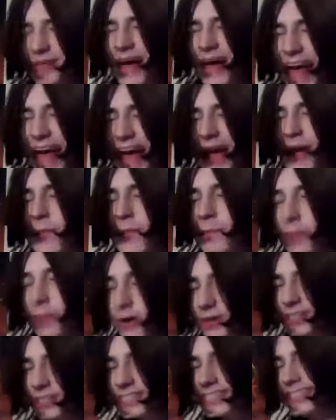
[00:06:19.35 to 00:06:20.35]
and
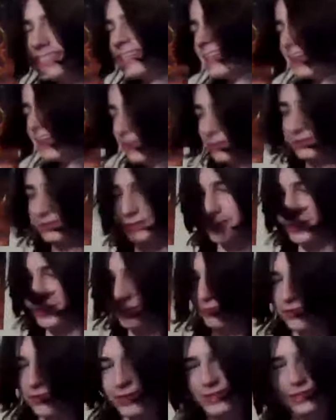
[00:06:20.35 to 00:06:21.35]
pussy, and then obviously just
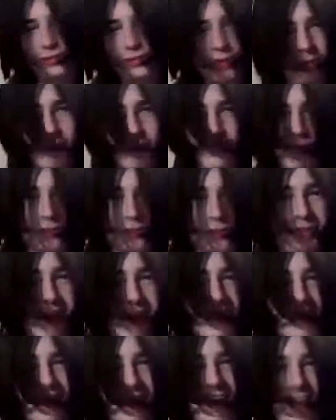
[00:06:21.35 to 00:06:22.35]
fucking drum fills again.